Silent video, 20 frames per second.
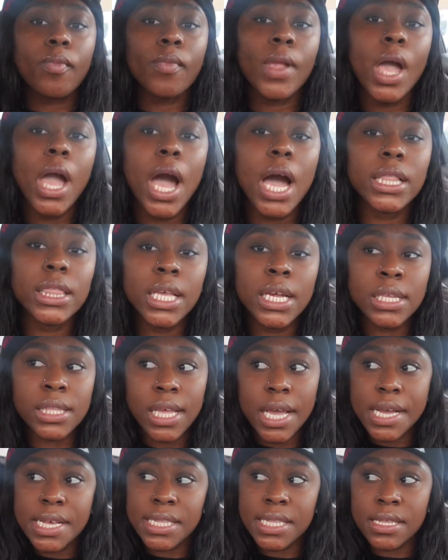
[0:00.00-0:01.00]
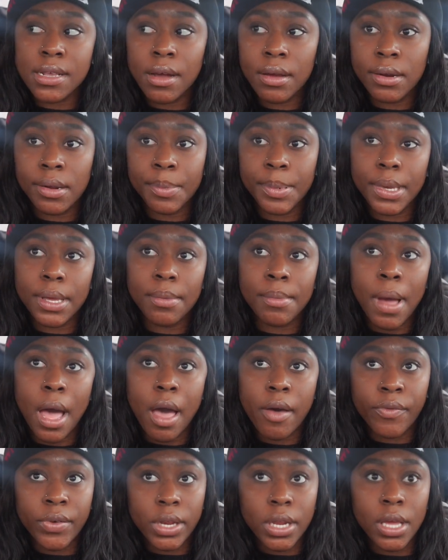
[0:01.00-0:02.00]
I think that's gonna be
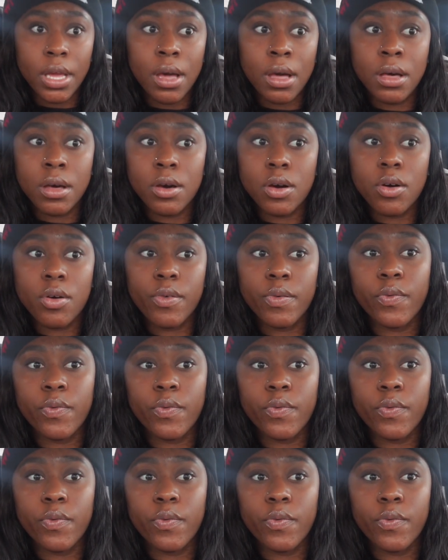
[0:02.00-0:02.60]
my video